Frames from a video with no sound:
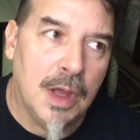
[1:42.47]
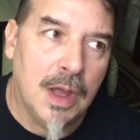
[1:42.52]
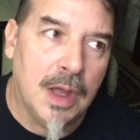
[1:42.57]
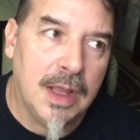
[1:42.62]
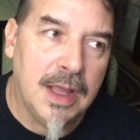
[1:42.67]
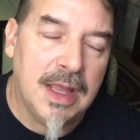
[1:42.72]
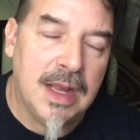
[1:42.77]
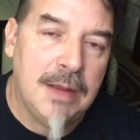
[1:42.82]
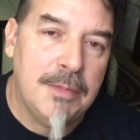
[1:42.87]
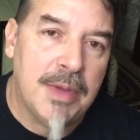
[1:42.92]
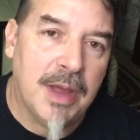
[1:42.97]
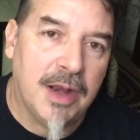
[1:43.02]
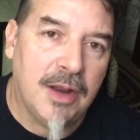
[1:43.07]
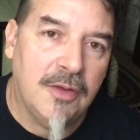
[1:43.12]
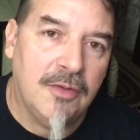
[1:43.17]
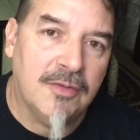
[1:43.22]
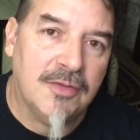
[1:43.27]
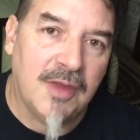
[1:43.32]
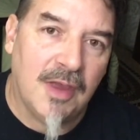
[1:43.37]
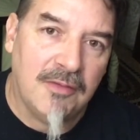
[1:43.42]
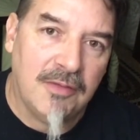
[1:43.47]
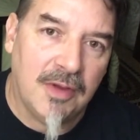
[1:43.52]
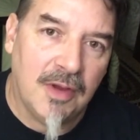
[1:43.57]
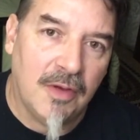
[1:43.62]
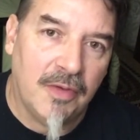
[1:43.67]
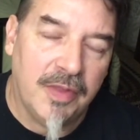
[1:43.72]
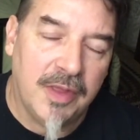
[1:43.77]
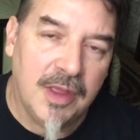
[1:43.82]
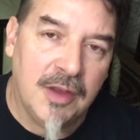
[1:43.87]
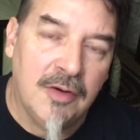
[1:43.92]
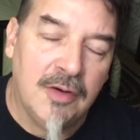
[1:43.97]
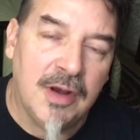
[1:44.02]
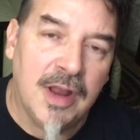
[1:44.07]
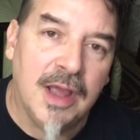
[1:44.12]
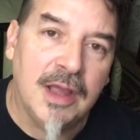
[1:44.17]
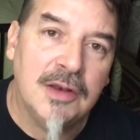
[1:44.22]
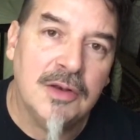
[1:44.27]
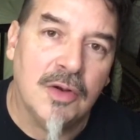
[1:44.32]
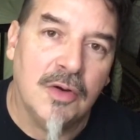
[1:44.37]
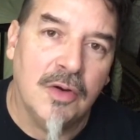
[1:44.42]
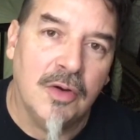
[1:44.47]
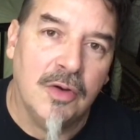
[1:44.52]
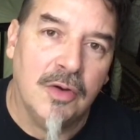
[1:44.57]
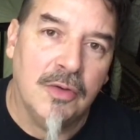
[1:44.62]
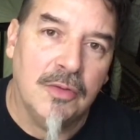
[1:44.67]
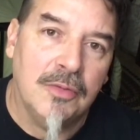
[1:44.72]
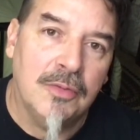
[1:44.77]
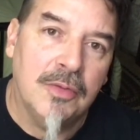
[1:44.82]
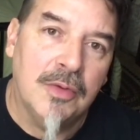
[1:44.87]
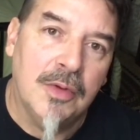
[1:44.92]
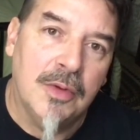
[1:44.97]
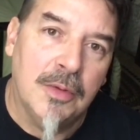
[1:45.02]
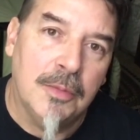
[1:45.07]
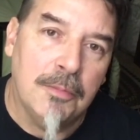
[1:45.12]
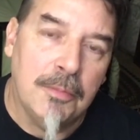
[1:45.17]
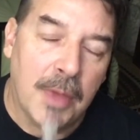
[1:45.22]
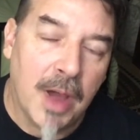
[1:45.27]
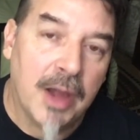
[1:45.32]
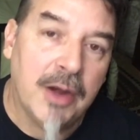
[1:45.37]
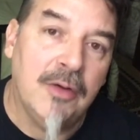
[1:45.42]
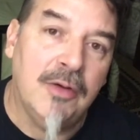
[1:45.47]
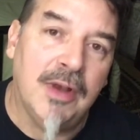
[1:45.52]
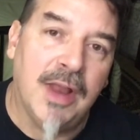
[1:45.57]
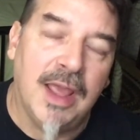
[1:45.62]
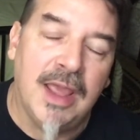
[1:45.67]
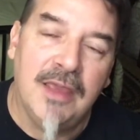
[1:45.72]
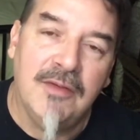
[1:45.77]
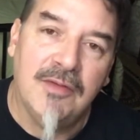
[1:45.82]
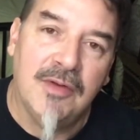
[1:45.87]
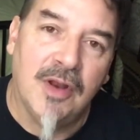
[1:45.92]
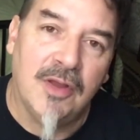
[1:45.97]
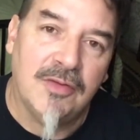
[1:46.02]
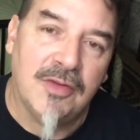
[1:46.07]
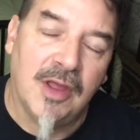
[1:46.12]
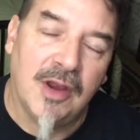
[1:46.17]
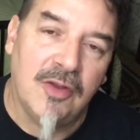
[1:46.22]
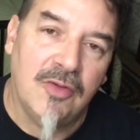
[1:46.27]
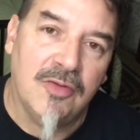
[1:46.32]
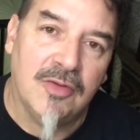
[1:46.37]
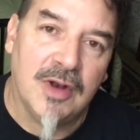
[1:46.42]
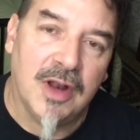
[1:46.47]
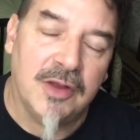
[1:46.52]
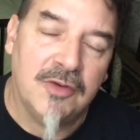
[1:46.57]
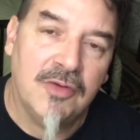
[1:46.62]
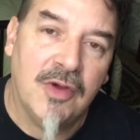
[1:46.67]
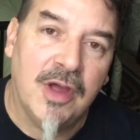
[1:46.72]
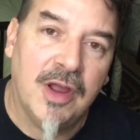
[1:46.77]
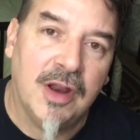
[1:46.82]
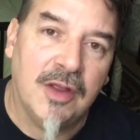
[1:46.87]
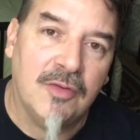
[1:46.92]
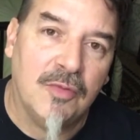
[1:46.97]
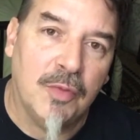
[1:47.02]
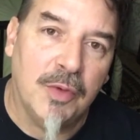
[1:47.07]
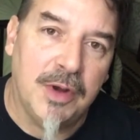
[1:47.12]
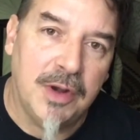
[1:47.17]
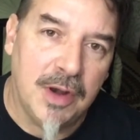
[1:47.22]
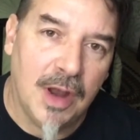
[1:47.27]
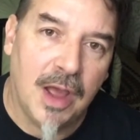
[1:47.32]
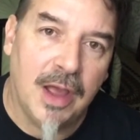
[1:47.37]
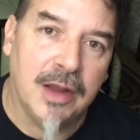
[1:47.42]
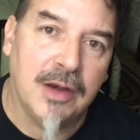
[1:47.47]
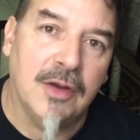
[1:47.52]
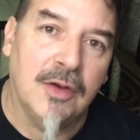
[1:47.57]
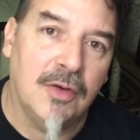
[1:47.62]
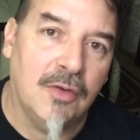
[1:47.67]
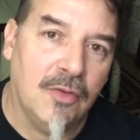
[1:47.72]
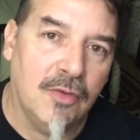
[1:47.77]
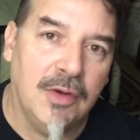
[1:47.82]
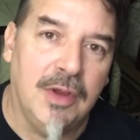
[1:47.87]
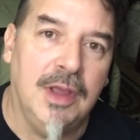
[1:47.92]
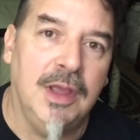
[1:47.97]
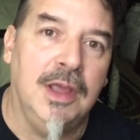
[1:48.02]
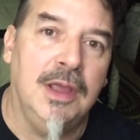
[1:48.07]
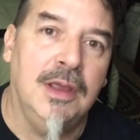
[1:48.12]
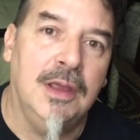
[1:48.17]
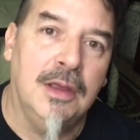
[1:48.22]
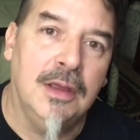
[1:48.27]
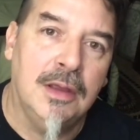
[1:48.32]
anybody who's savvy on the internet or modern day even knows how to use electronics would not agree